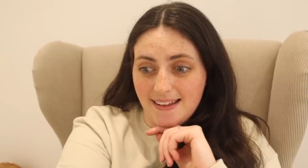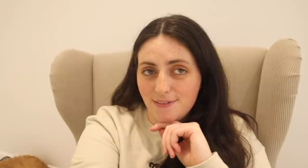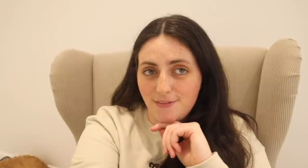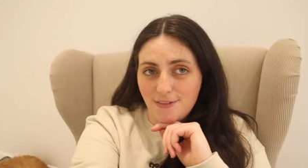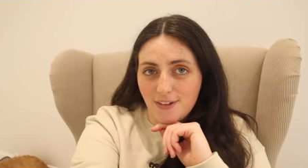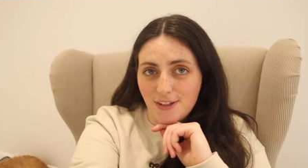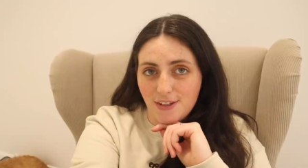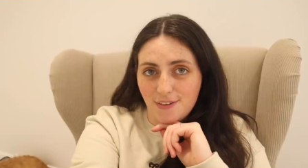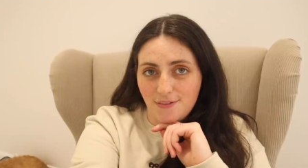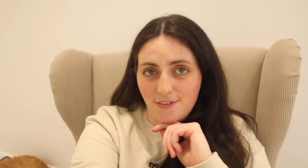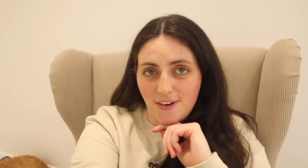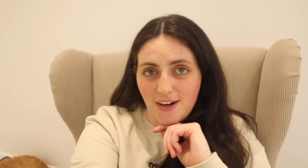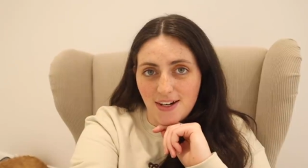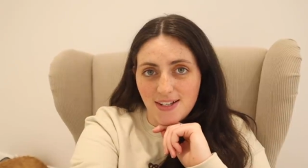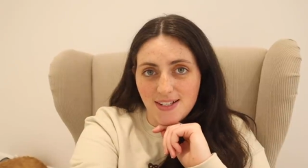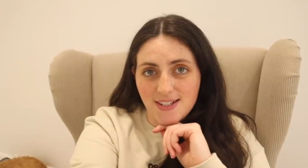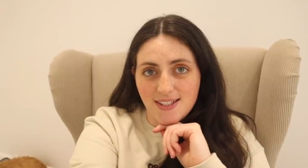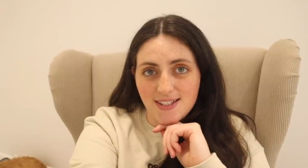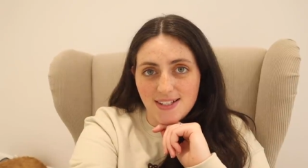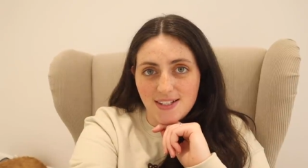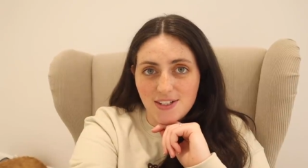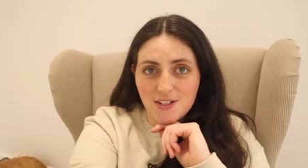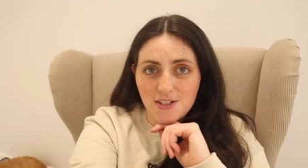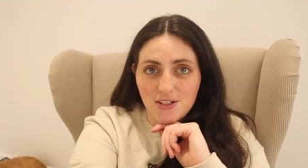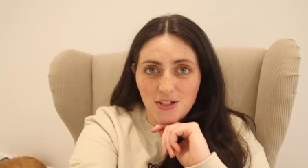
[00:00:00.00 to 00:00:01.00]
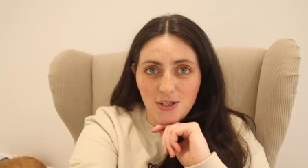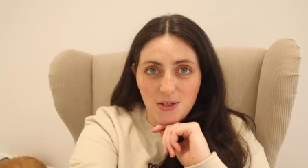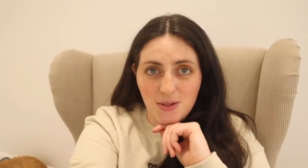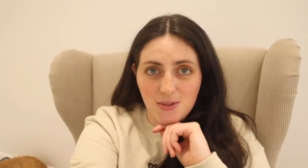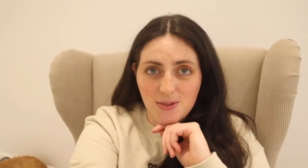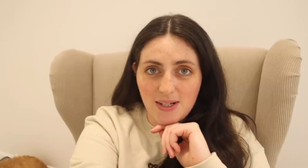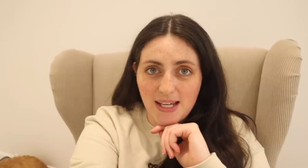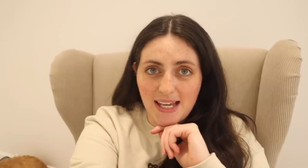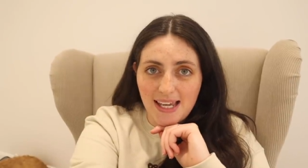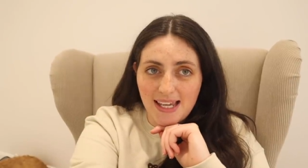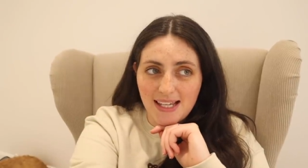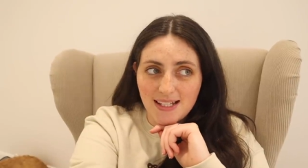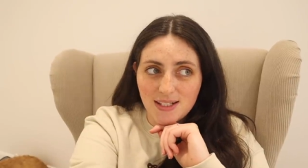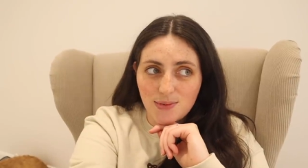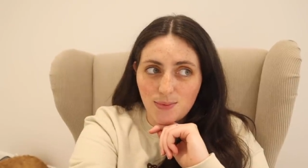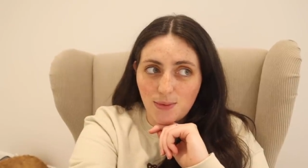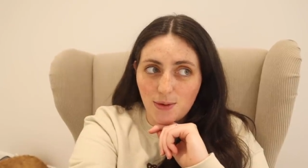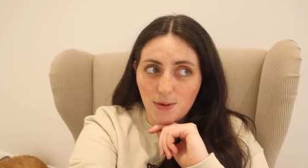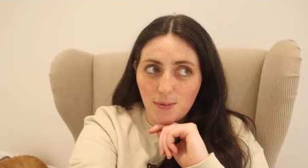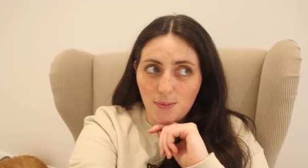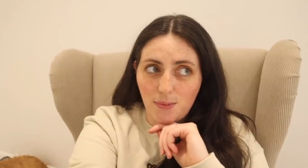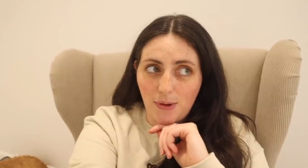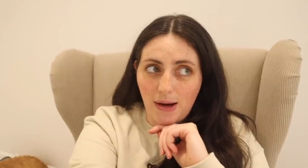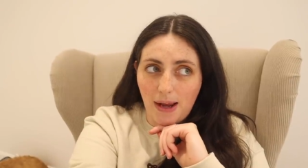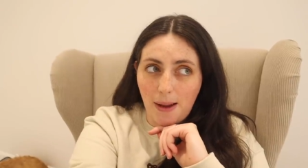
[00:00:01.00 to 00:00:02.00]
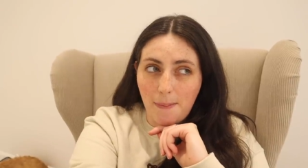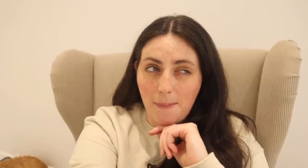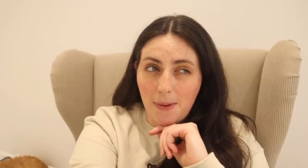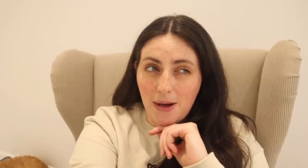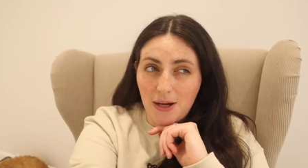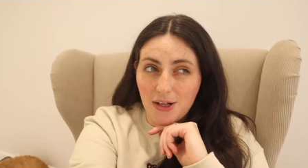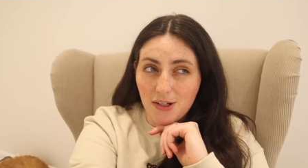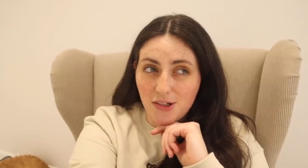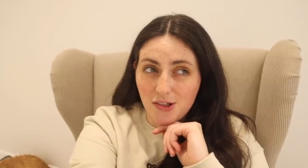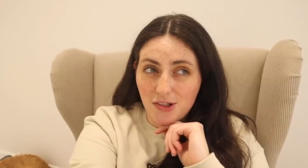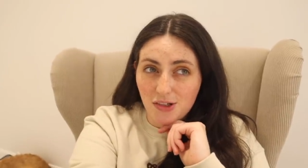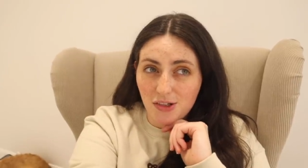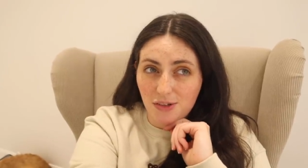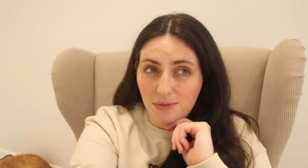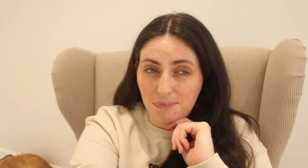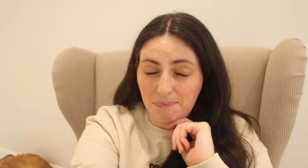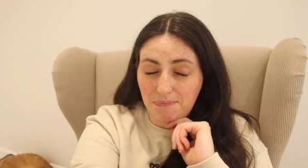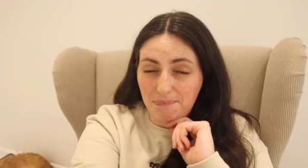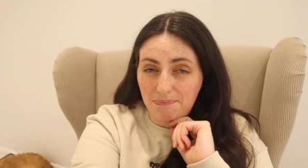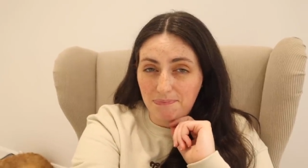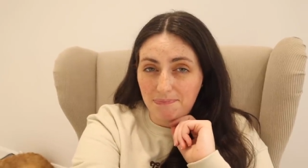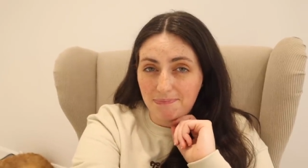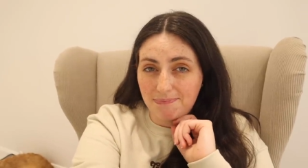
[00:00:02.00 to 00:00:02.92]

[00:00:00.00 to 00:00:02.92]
For the first two days, we were pretty much